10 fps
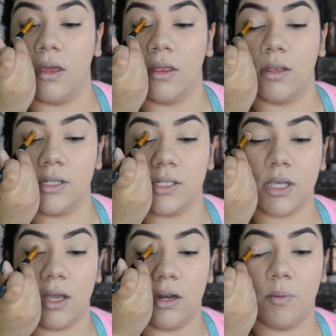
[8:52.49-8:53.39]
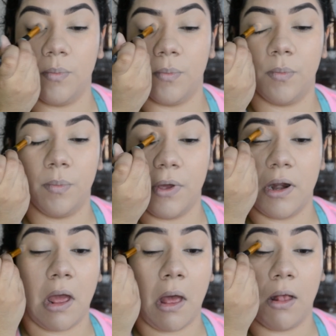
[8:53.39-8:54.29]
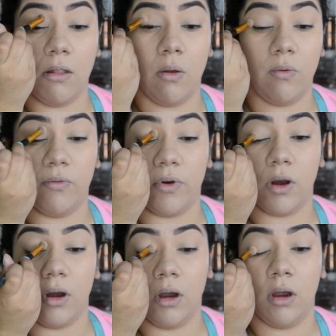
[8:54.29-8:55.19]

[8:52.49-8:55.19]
and then just kind of put it all over